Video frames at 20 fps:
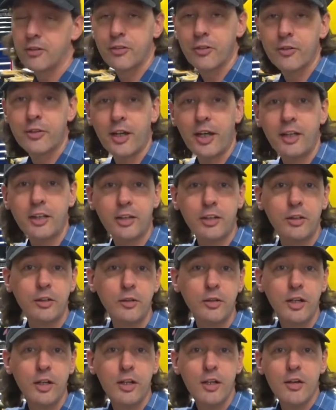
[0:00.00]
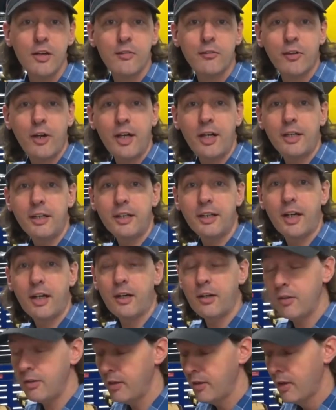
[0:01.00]
So thank you for hanging
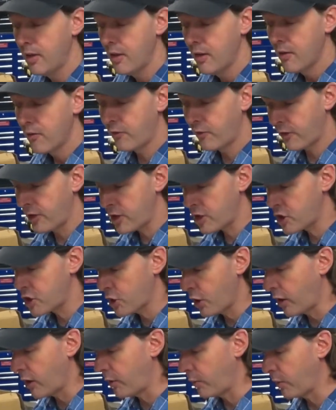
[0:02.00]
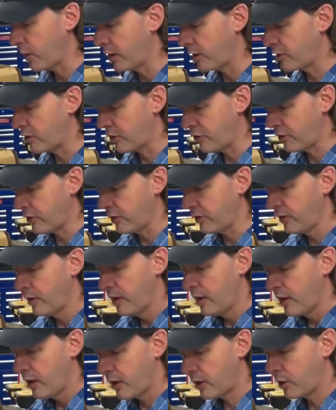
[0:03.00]
out for a short one, just a,
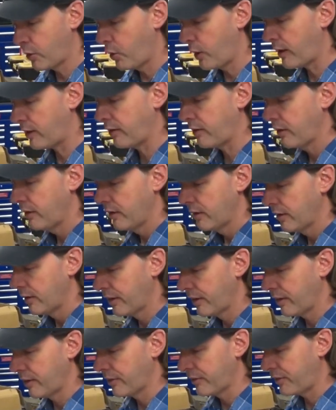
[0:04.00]
a quick little